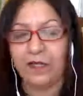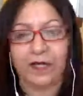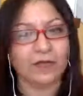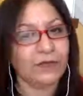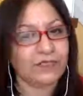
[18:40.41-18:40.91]

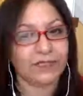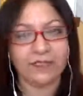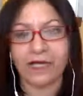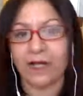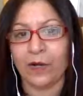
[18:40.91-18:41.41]
and you sit
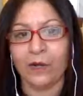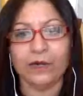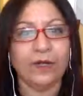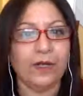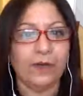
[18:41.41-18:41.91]

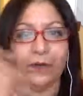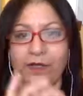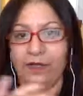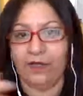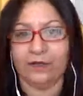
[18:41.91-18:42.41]
down
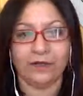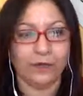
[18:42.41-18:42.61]
with,